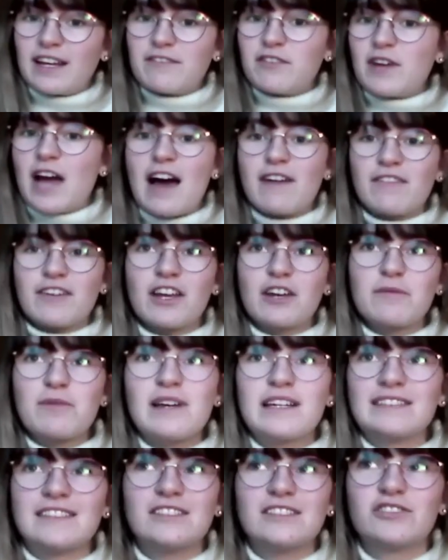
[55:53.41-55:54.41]
If you have a young
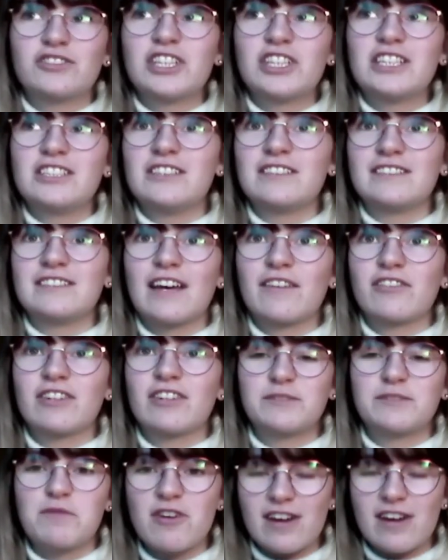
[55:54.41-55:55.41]
person in your church who's never
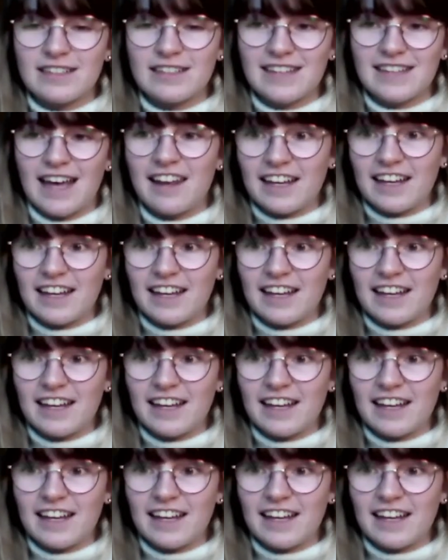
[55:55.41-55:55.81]
experienced that,